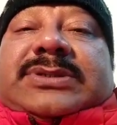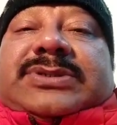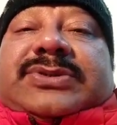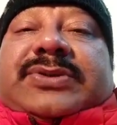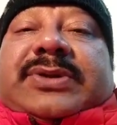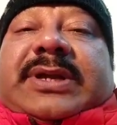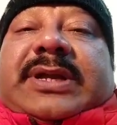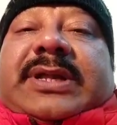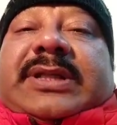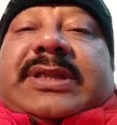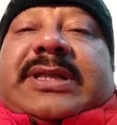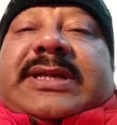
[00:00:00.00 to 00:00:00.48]

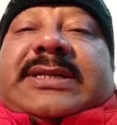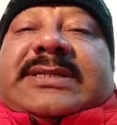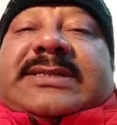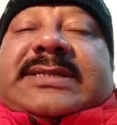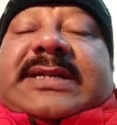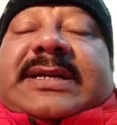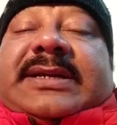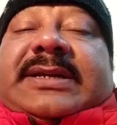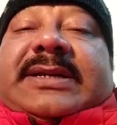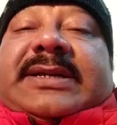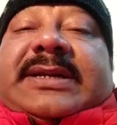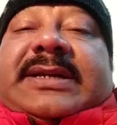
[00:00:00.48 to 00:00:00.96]
So in
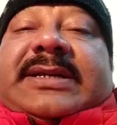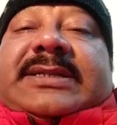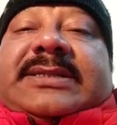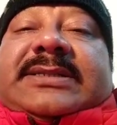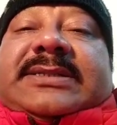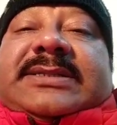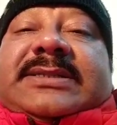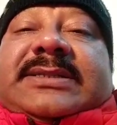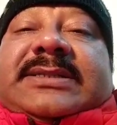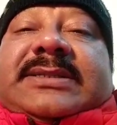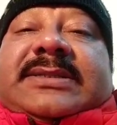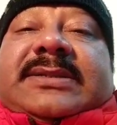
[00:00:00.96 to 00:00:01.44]
this
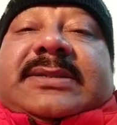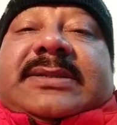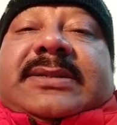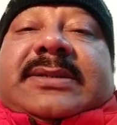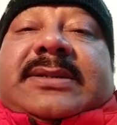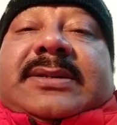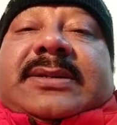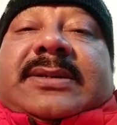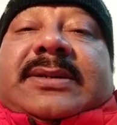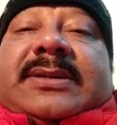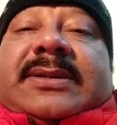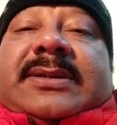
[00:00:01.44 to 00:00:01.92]
sentence,
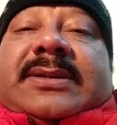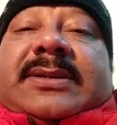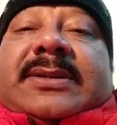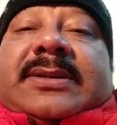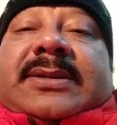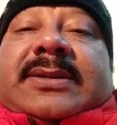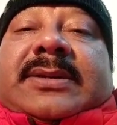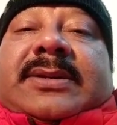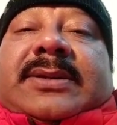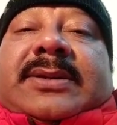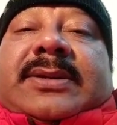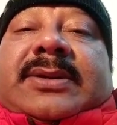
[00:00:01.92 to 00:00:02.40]

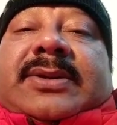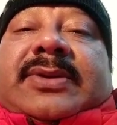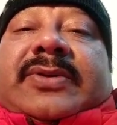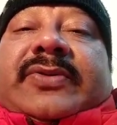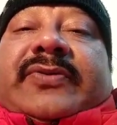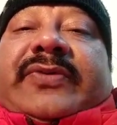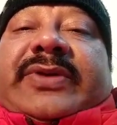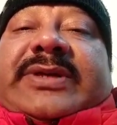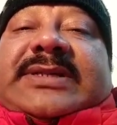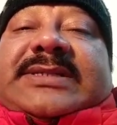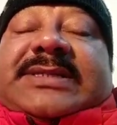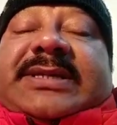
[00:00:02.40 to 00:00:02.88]

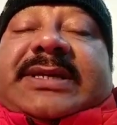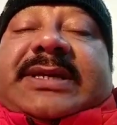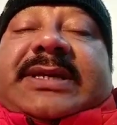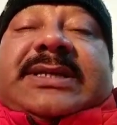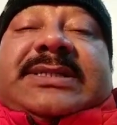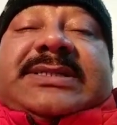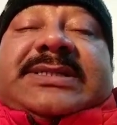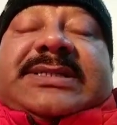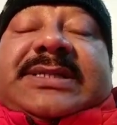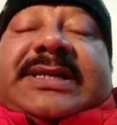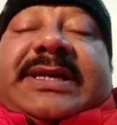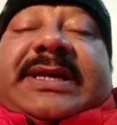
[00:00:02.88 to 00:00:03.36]
we
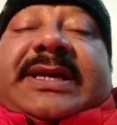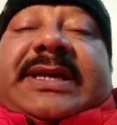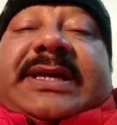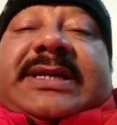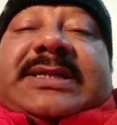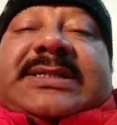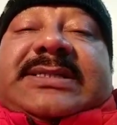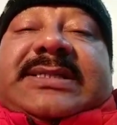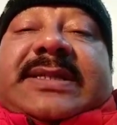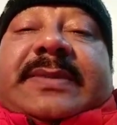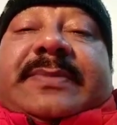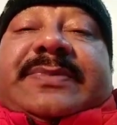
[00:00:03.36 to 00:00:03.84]
see she
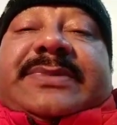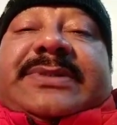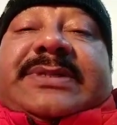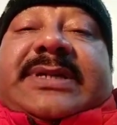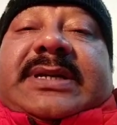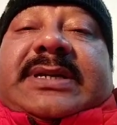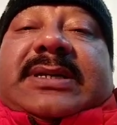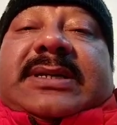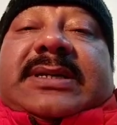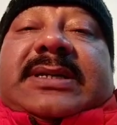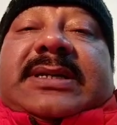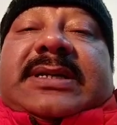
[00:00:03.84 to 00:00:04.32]
is
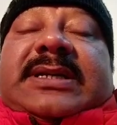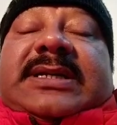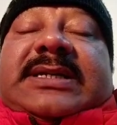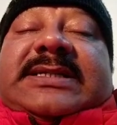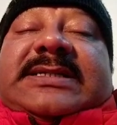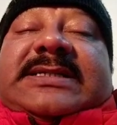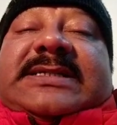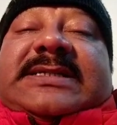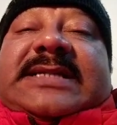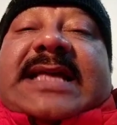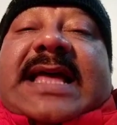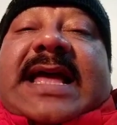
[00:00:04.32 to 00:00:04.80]
subject,
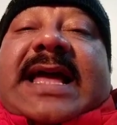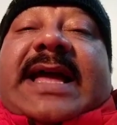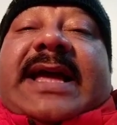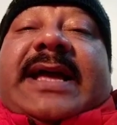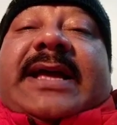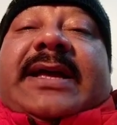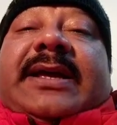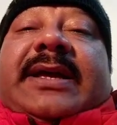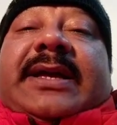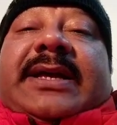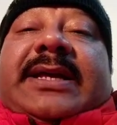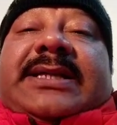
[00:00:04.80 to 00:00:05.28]

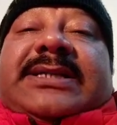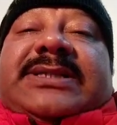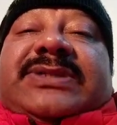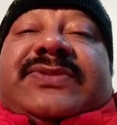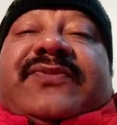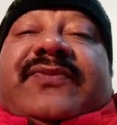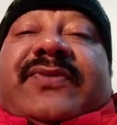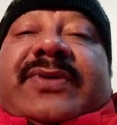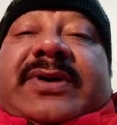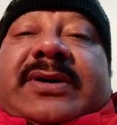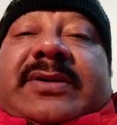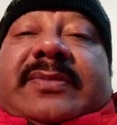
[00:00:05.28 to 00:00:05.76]
sang
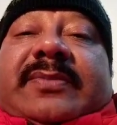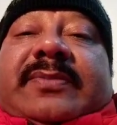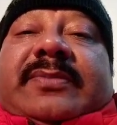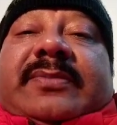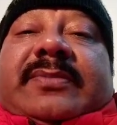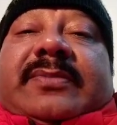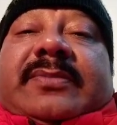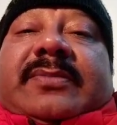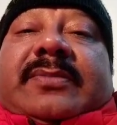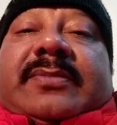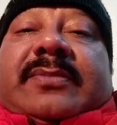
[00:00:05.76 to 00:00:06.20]
is verb,